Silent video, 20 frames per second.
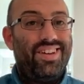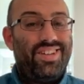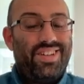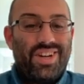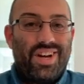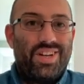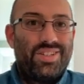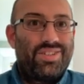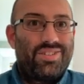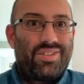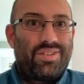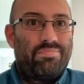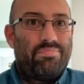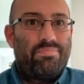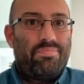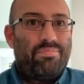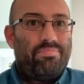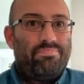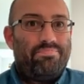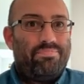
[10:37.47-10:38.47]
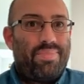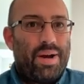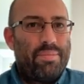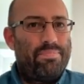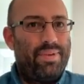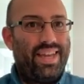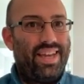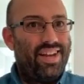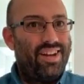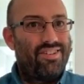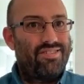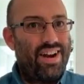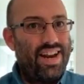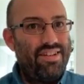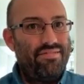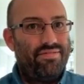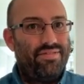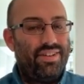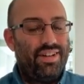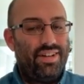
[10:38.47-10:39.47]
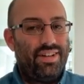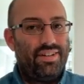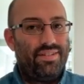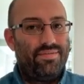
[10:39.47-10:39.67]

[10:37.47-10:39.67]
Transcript: just by being grateful?